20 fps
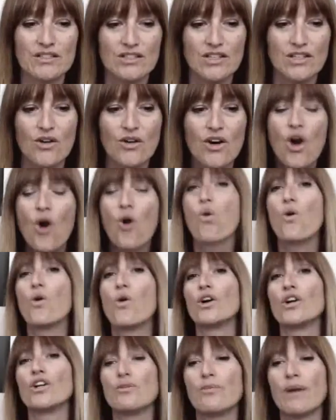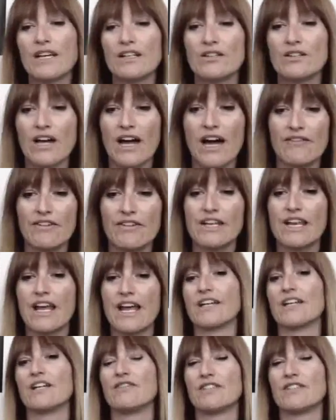So, or you might have a
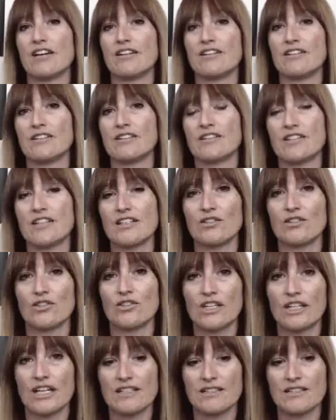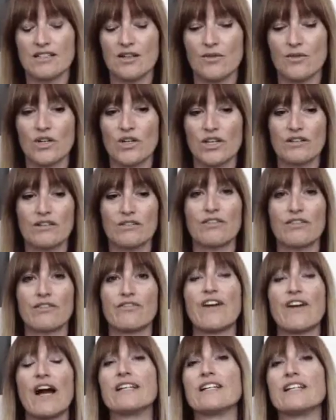negative tendency to look at someone,
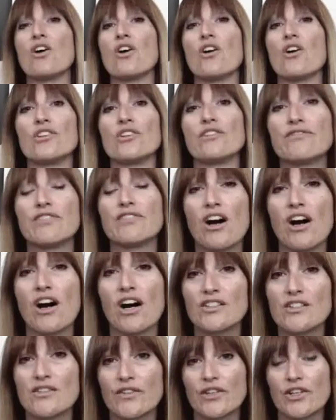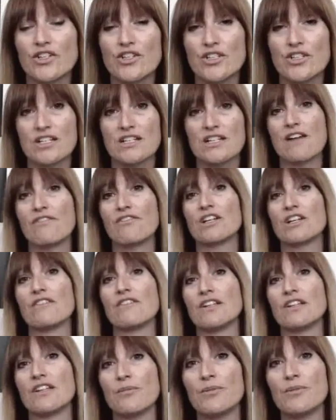finding all their flaws first and never
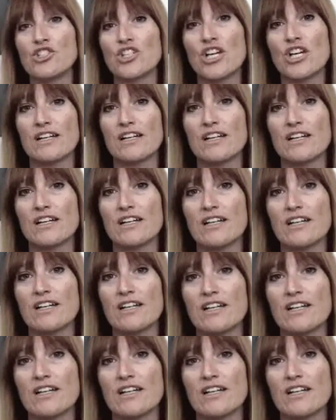giving them a chance.